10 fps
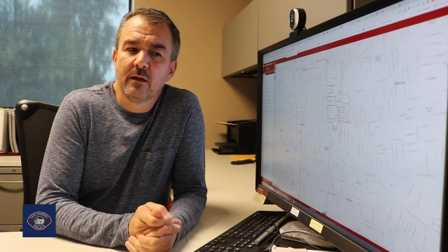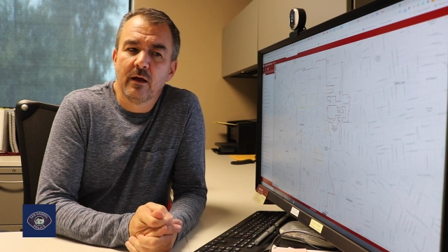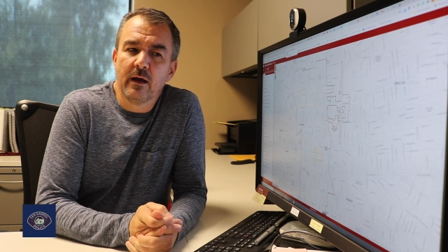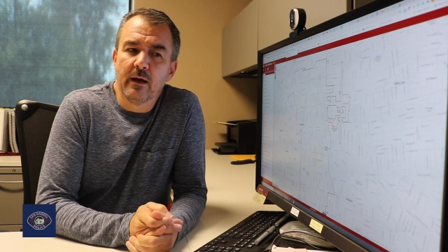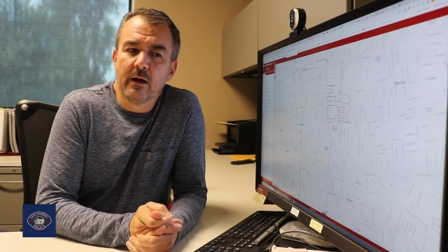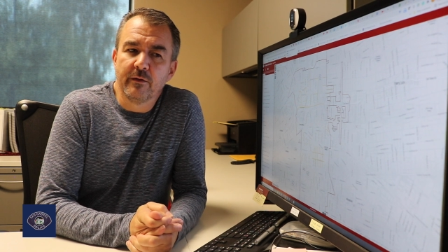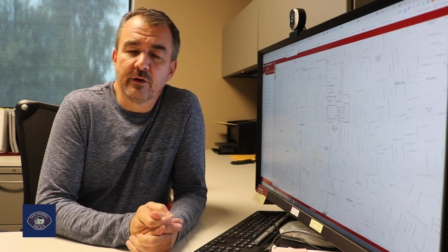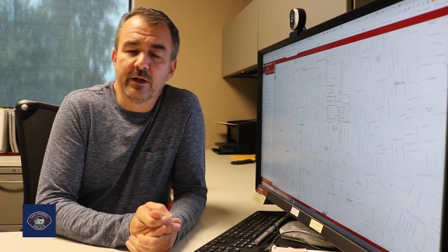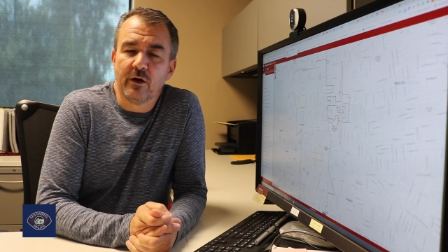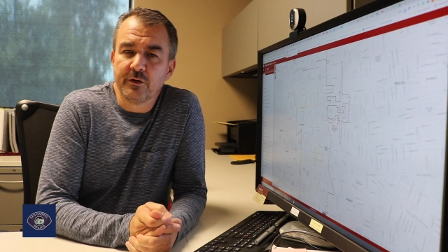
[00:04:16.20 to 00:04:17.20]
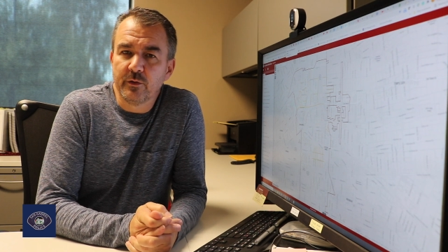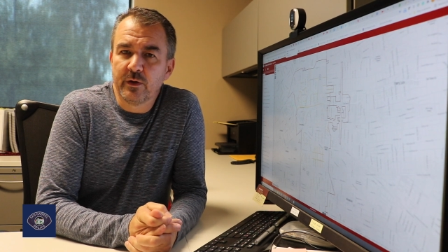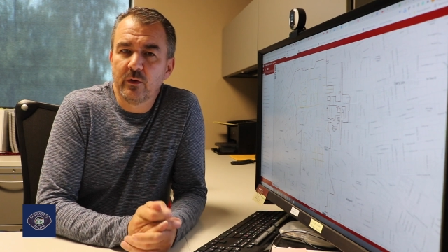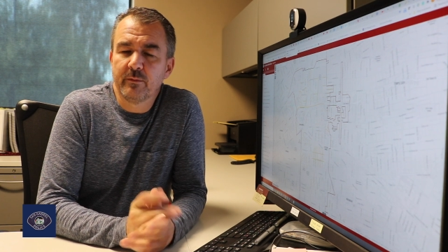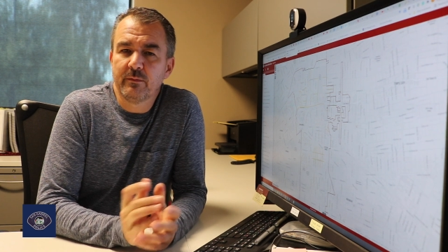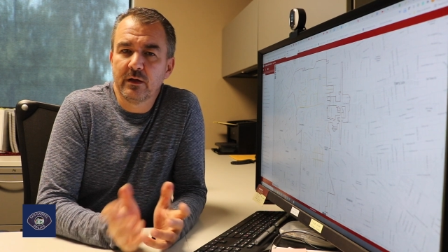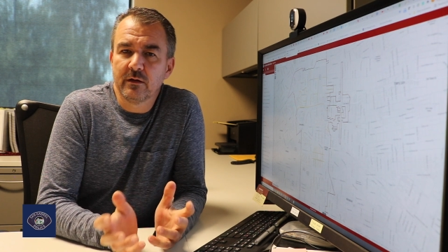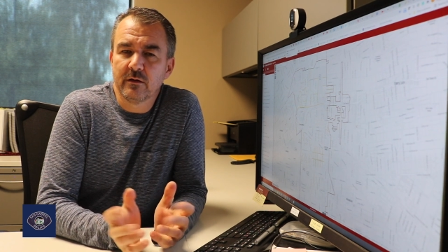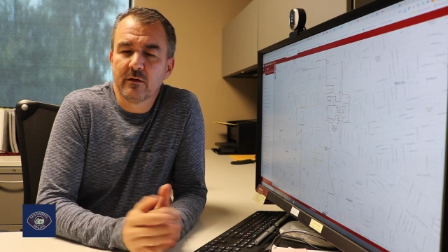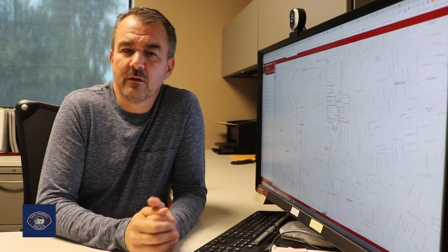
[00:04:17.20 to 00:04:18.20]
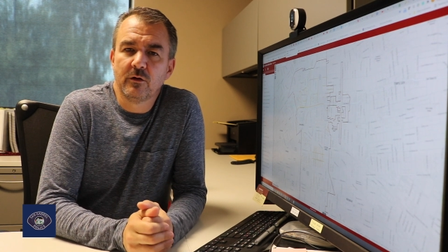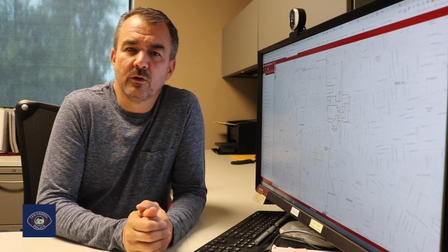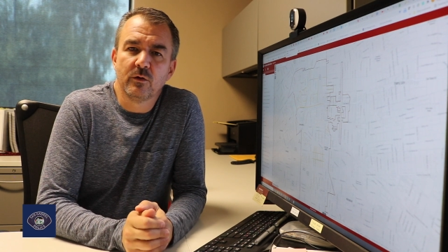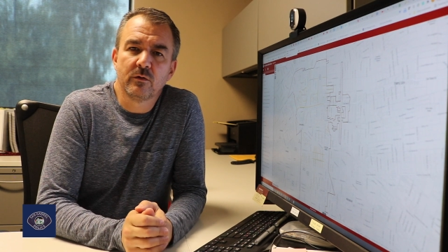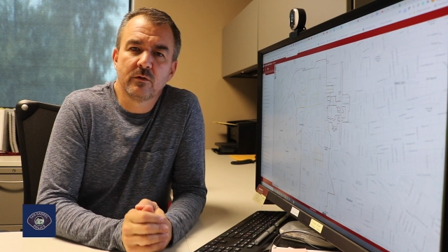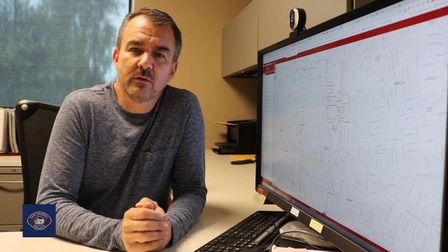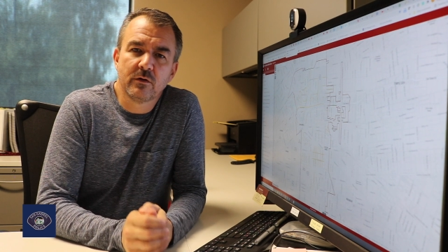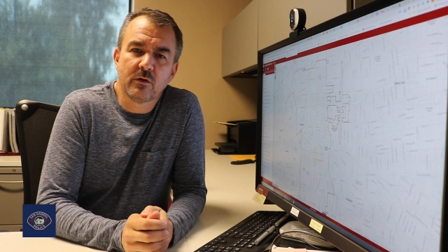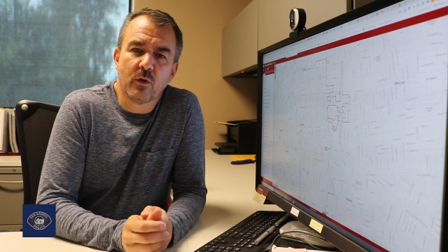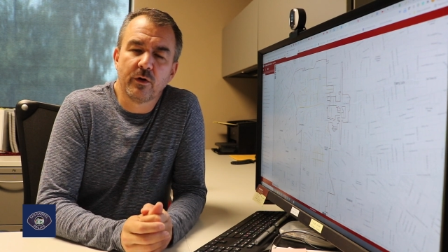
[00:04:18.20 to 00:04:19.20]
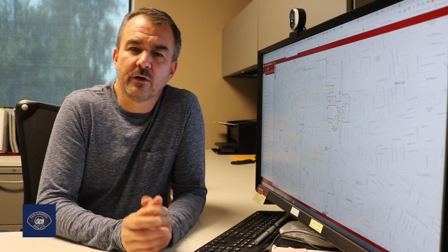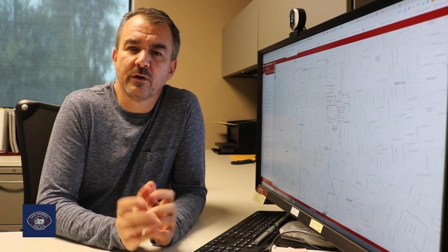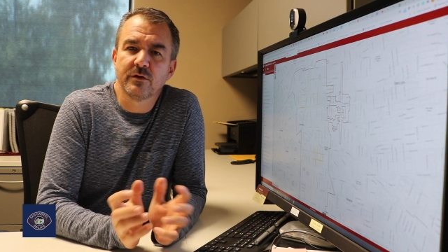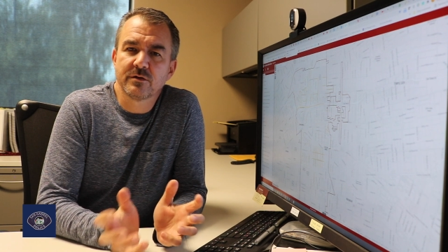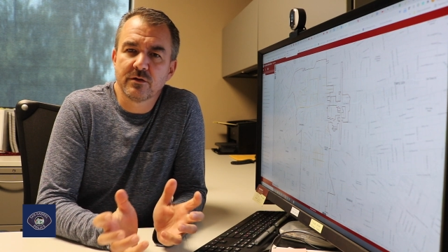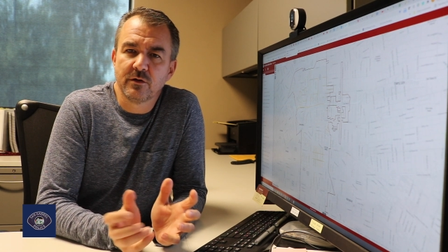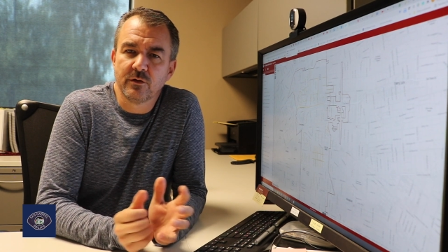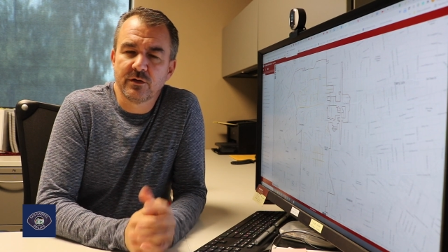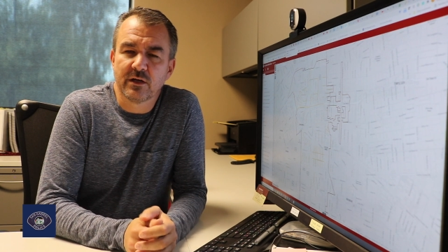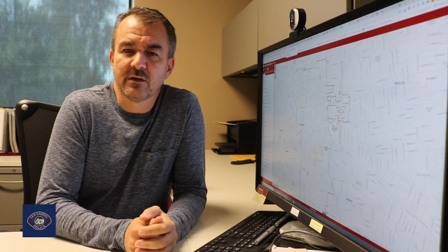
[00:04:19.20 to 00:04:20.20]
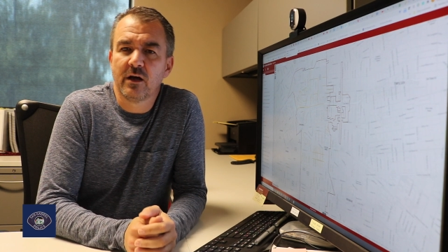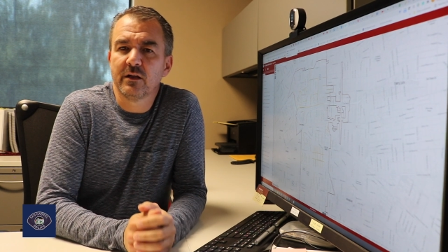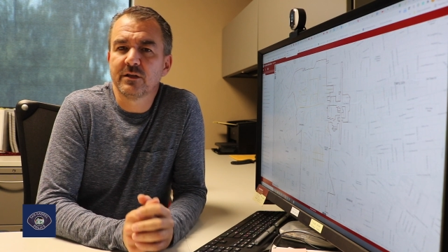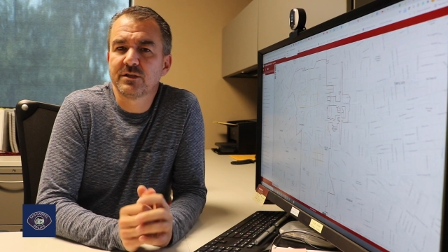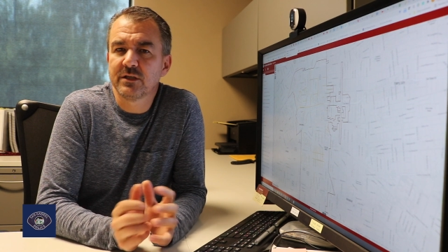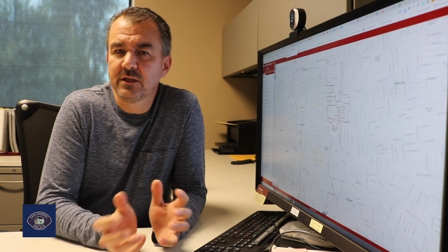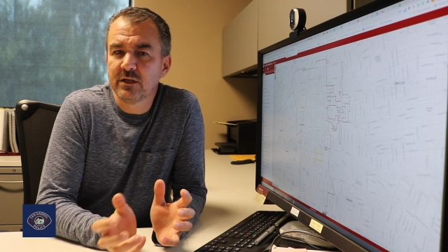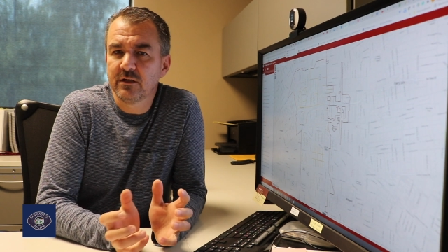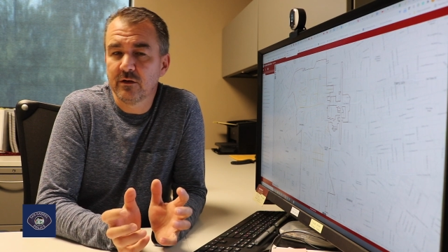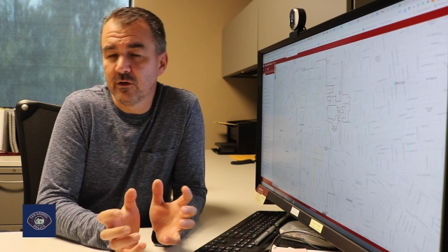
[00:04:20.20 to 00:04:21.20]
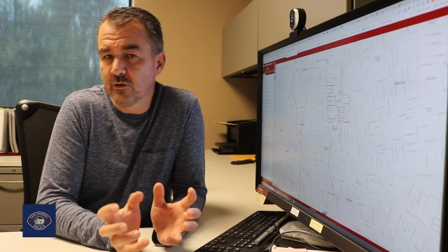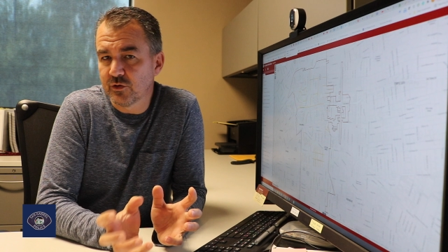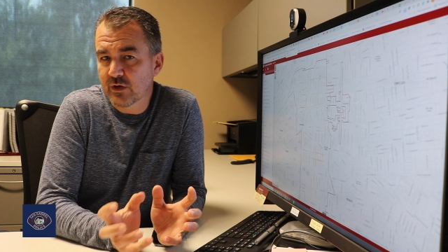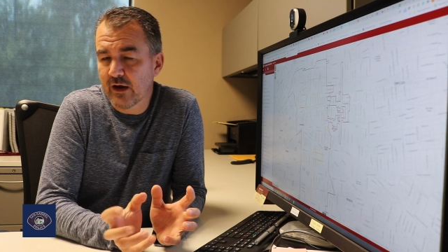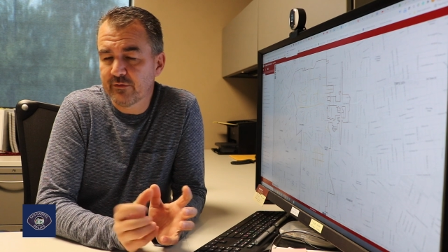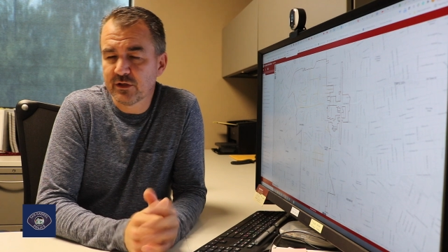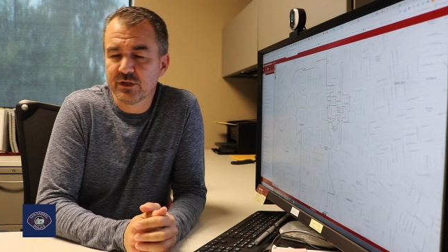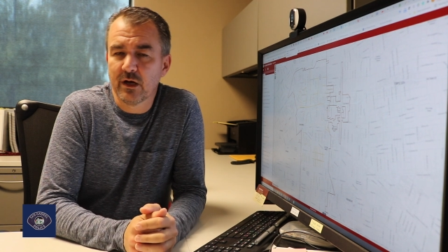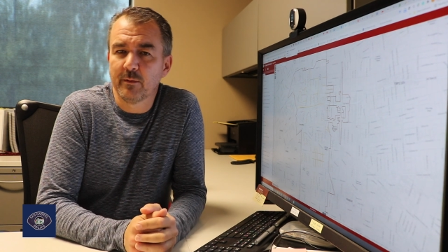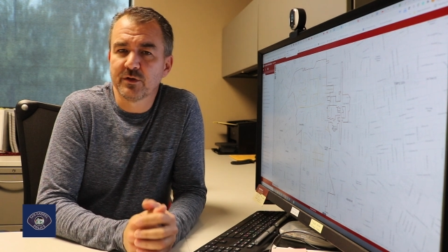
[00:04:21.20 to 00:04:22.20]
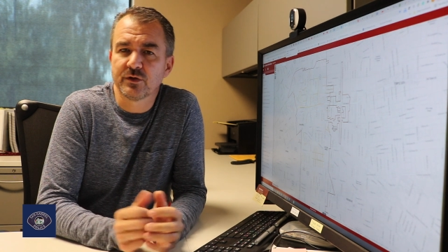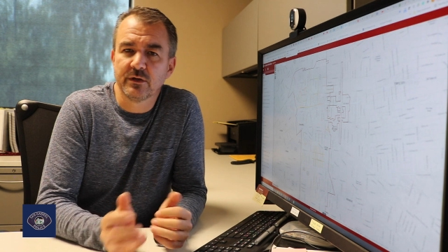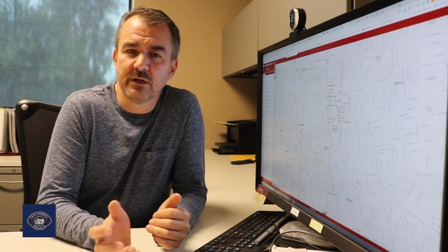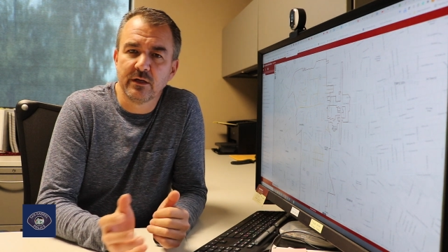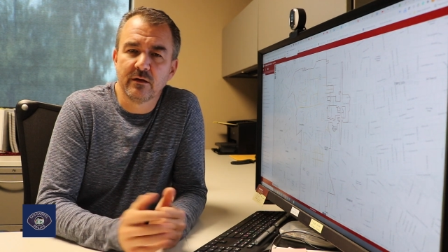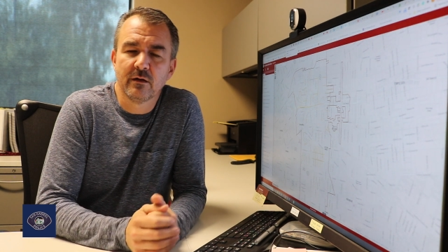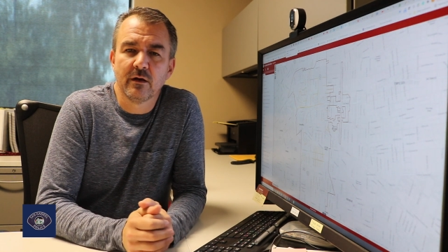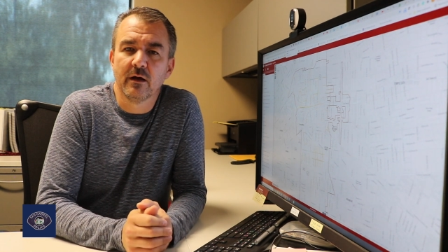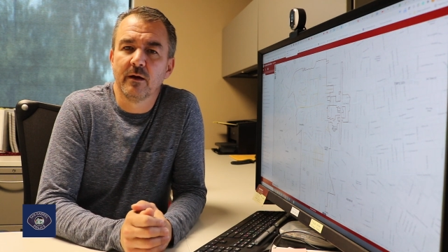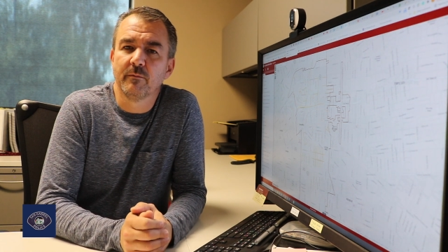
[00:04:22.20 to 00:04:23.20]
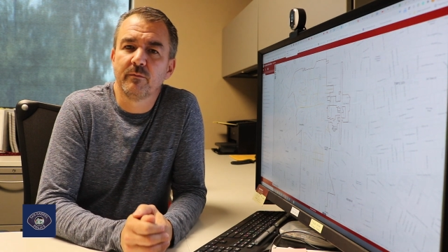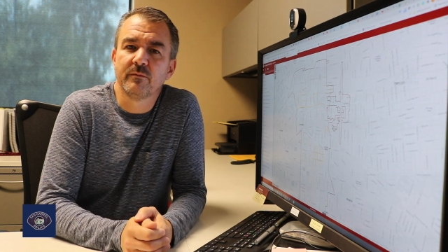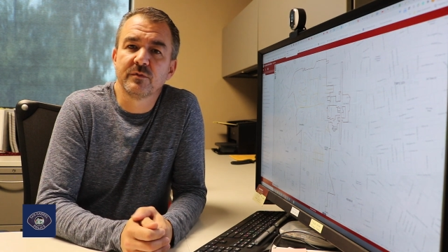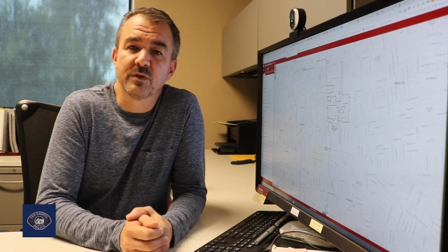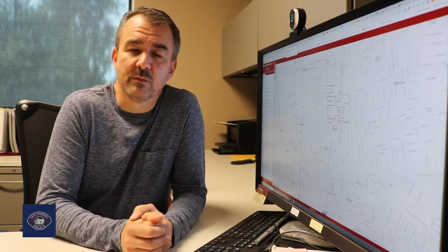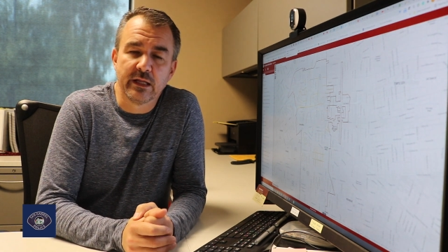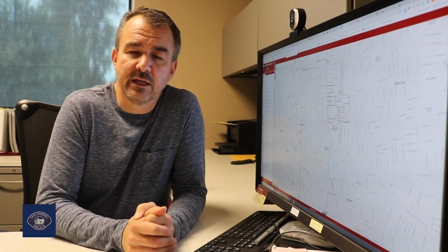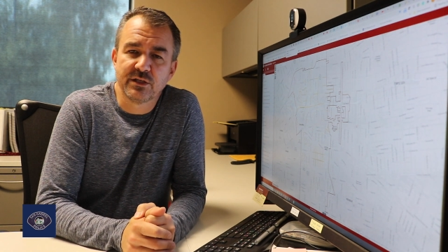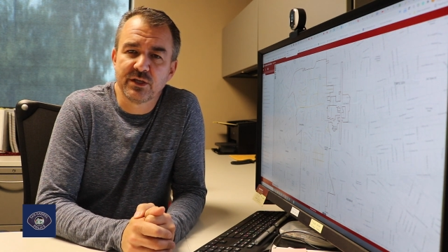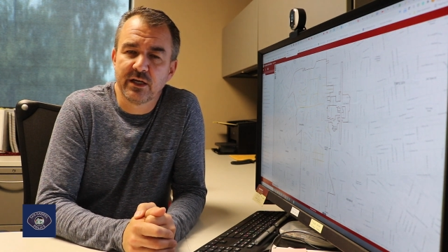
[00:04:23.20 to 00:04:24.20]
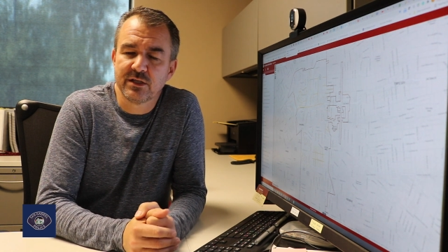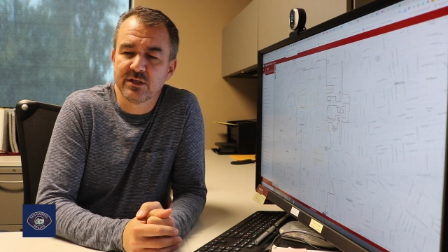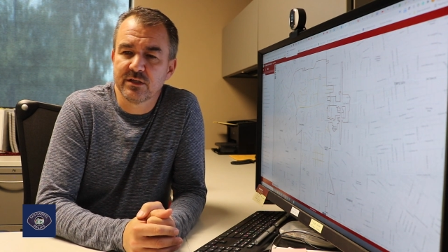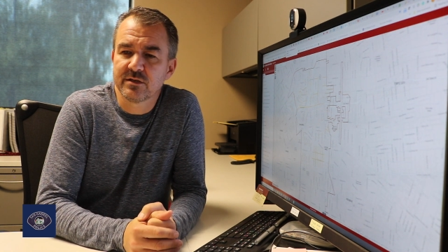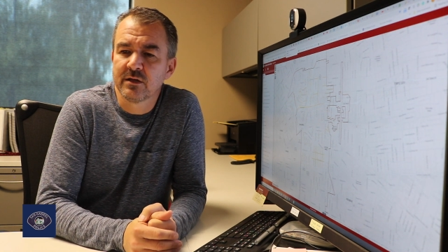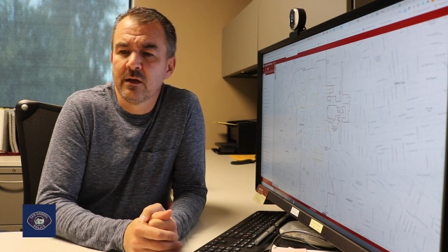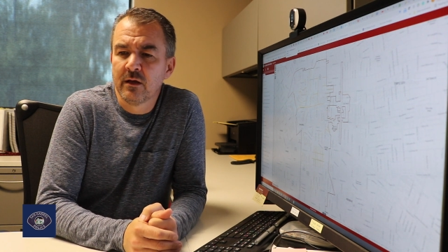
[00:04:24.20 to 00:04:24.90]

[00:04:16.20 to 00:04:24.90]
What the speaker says: They'll get all new equipment, new corners, new technology, new traffic geometry, some lane changes,